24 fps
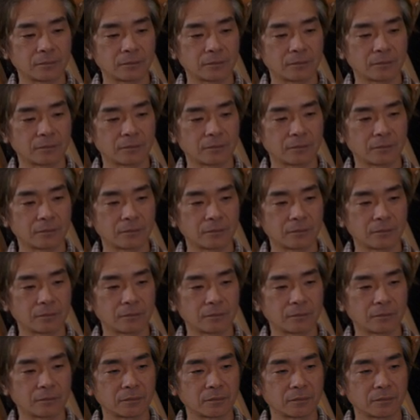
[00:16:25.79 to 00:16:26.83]

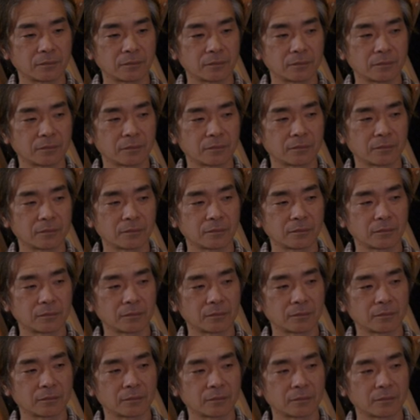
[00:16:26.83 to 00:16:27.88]

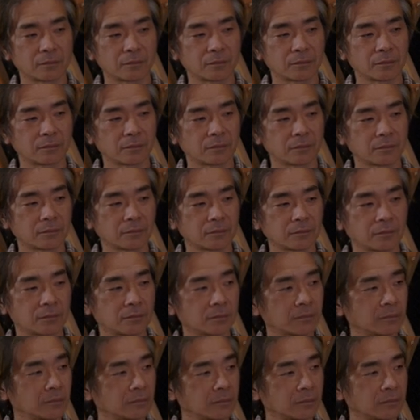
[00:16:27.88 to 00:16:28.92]

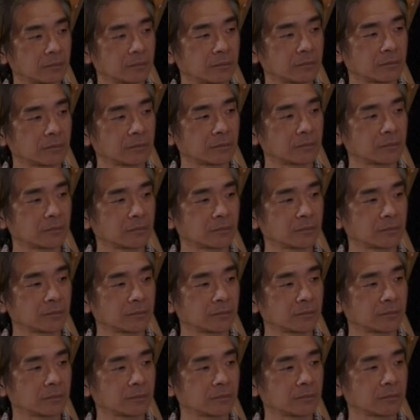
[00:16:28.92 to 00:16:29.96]

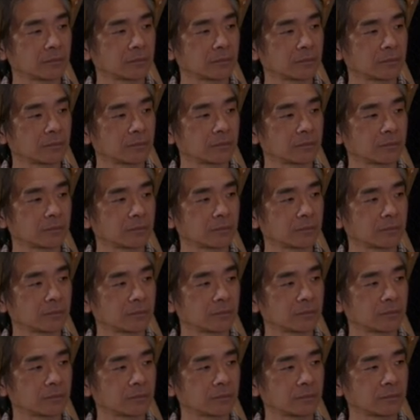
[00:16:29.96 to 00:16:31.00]

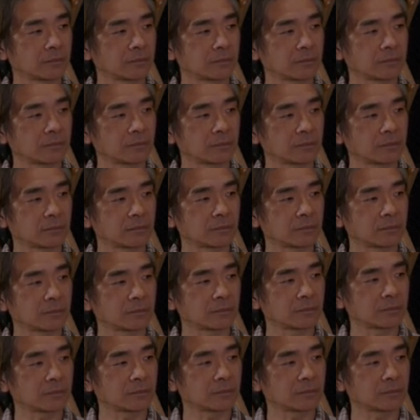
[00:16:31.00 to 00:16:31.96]
The person shown says nothing.